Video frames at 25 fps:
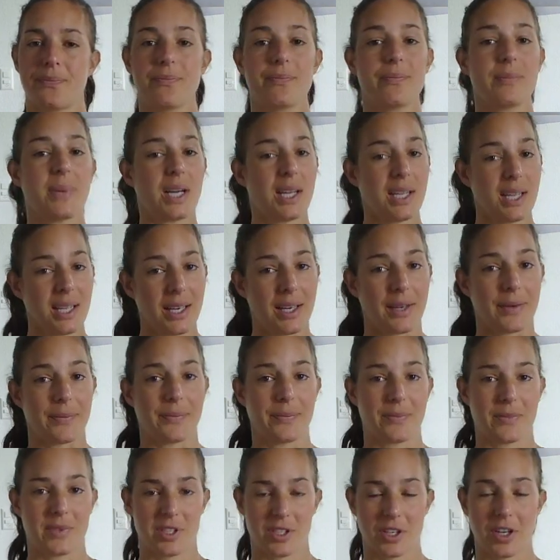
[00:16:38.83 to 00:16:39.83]
But yeah,
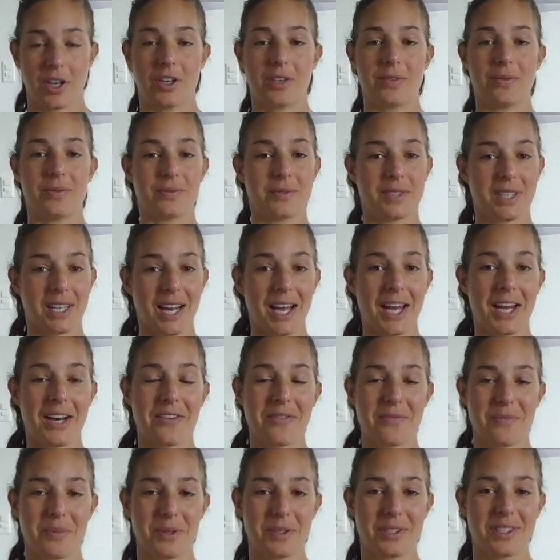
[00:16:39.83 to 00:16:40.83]
so I'm glad
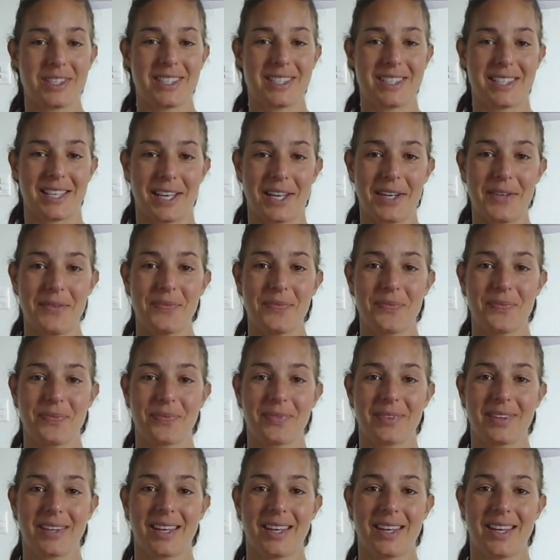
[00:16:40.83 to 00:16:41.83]
I've booked in there.
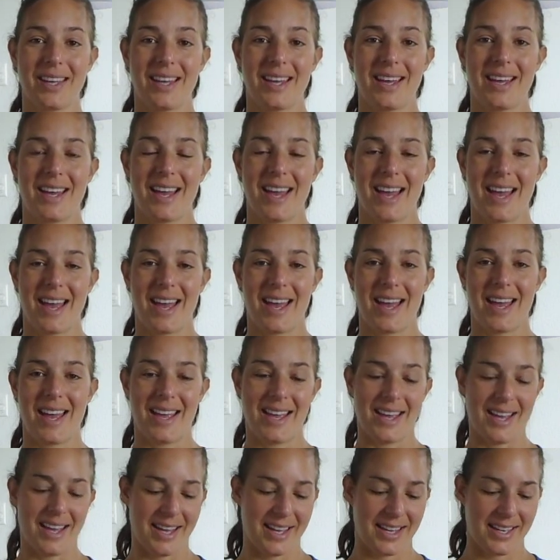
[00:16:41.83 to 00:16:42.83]

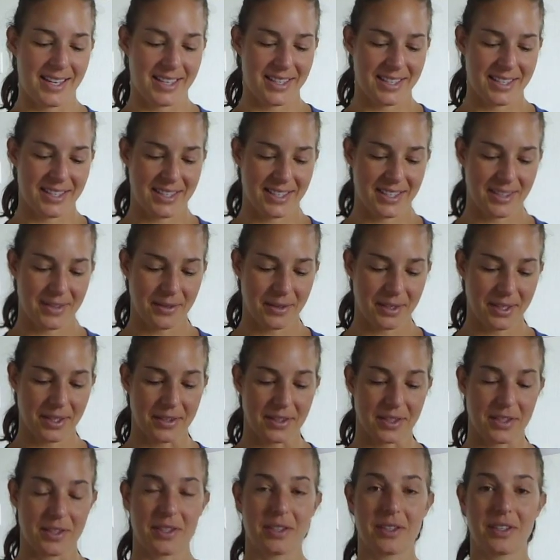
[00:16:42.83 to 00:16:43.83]
And what
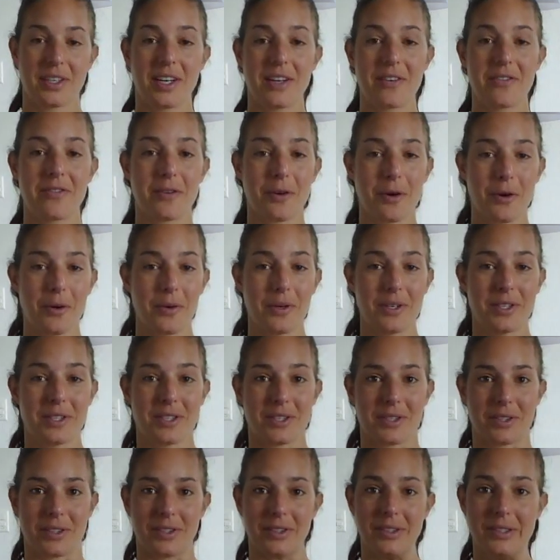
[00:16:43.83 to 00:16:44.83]
else? Looking forward
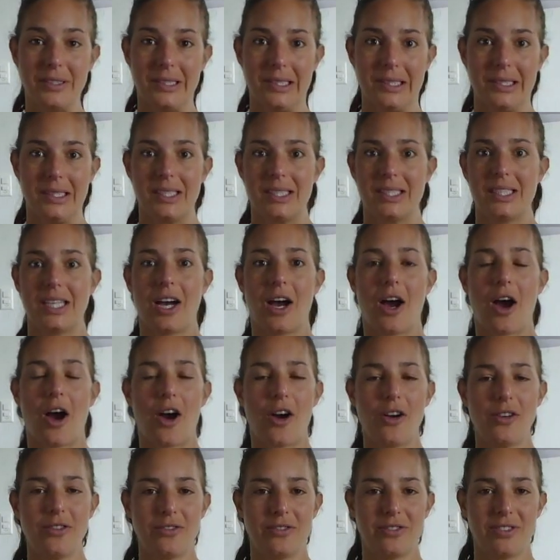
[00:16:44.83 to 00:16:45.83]
to,
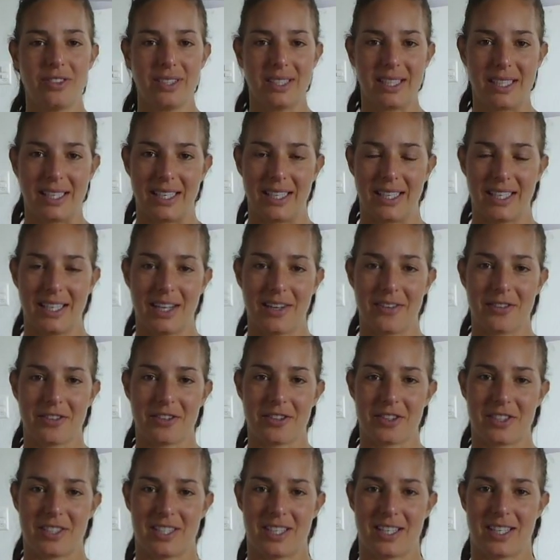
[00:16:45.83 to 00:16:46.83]
hopefully I've
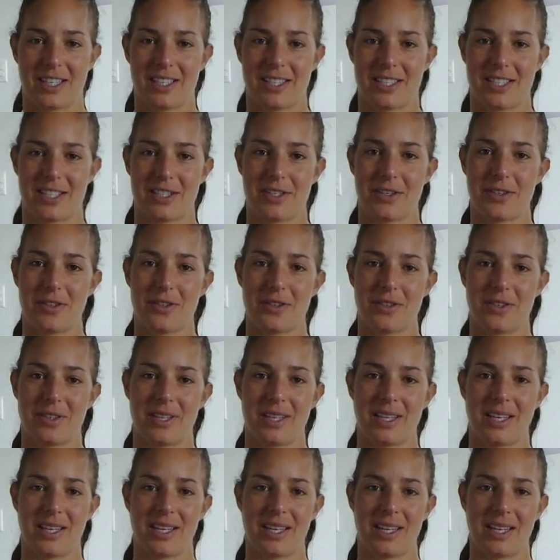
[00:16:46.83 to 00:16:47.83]
got tickets to
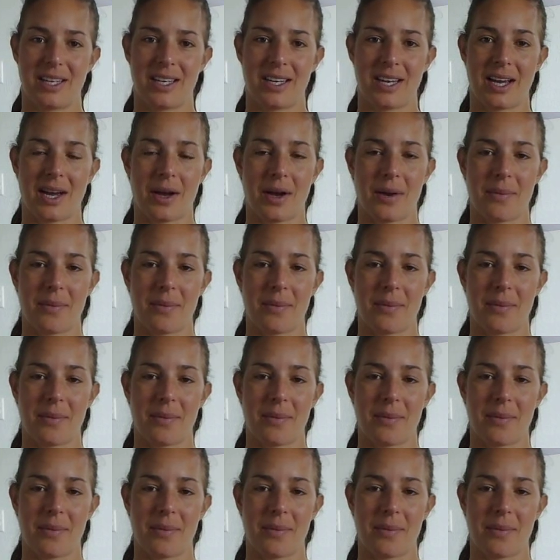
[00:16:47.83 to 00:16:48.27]
the